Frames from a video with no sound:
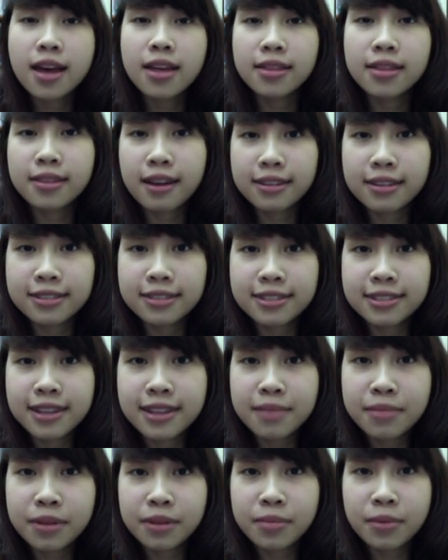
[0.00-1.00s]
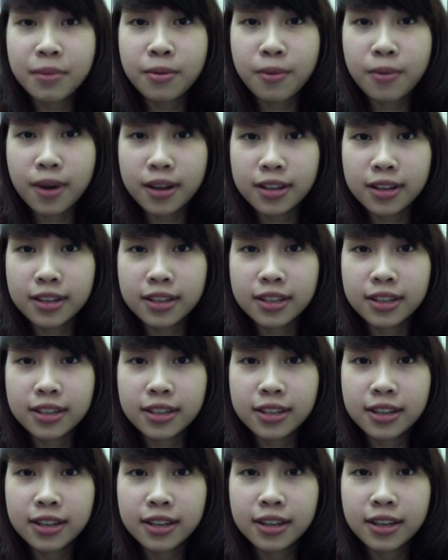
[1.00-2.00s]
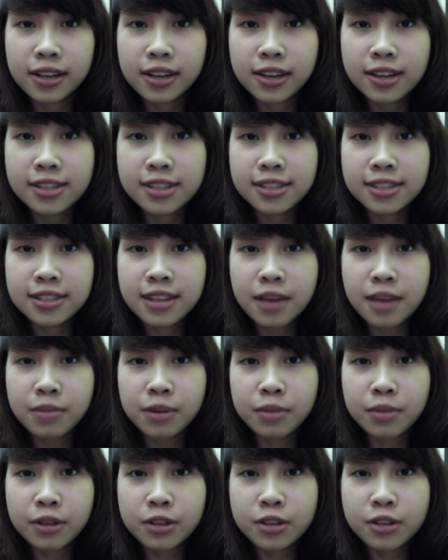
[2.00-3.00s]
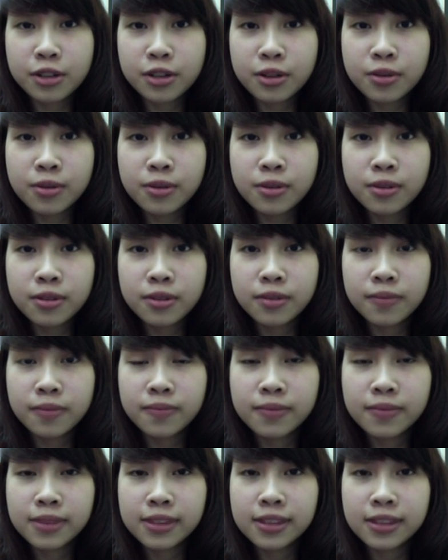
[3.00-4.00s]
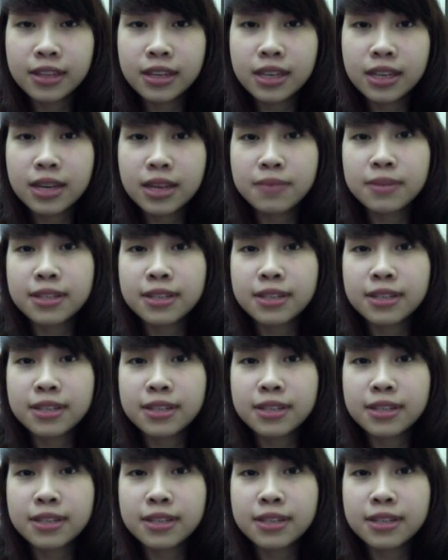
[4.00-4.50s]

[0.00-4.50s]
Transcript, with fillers: That's step number one. Step number two you keep the